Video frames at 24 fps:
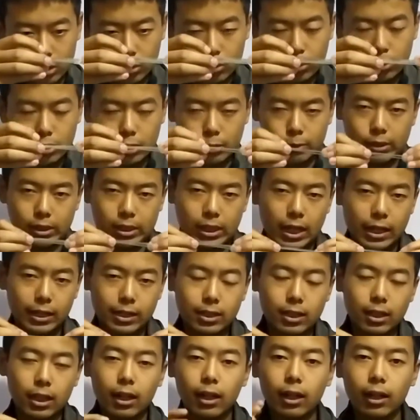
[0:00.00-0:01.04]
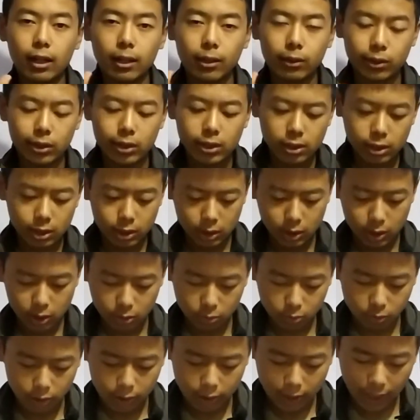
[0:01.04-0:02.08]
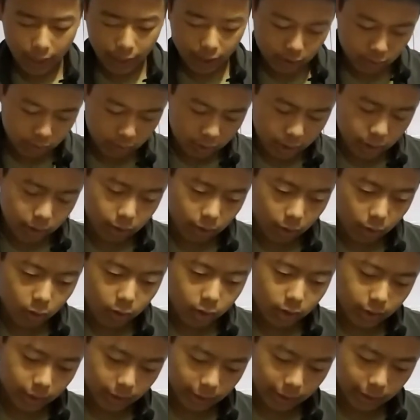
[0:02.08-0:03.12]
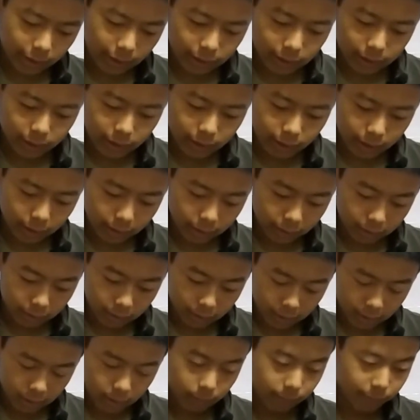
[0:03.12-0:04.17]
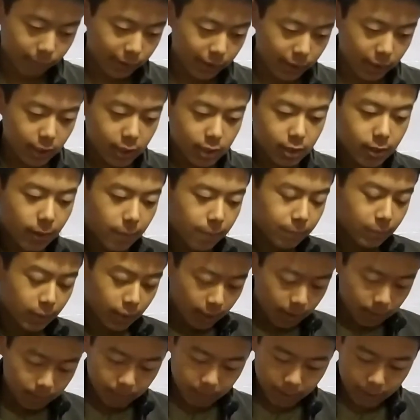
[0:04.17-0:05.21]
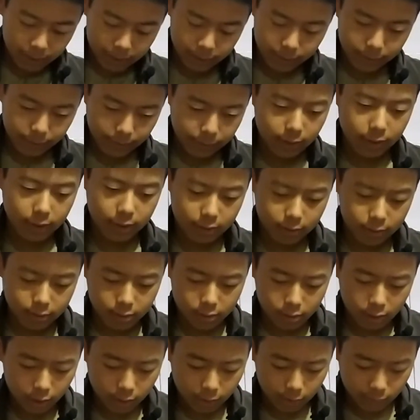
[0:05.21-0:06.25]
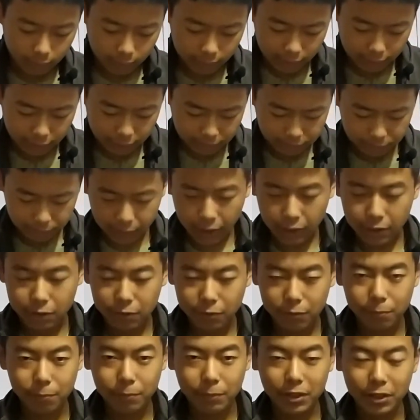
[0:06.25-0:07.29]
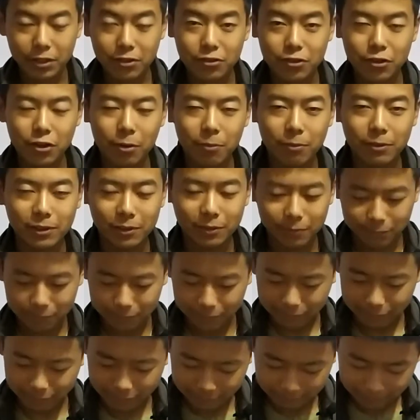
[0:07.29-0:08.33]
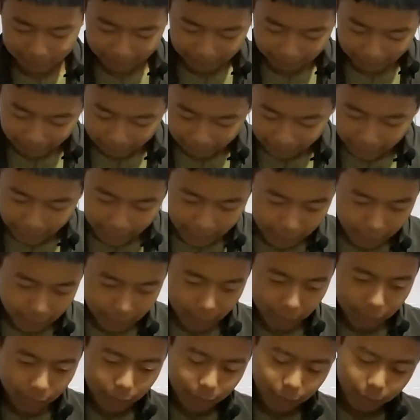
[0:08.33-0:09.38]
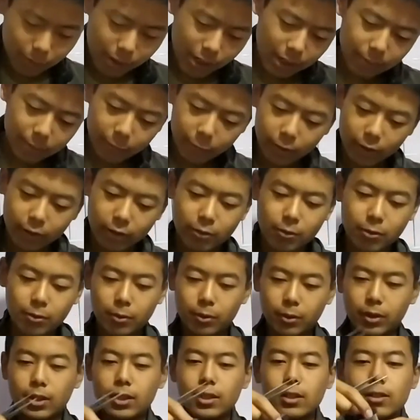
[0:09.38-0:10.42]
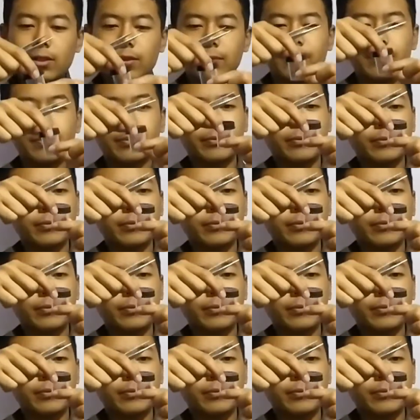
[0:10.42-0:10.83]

two slides. This will actually not kill those fleas, but yes, they will kind of be in trouble. So what I'm going to do is,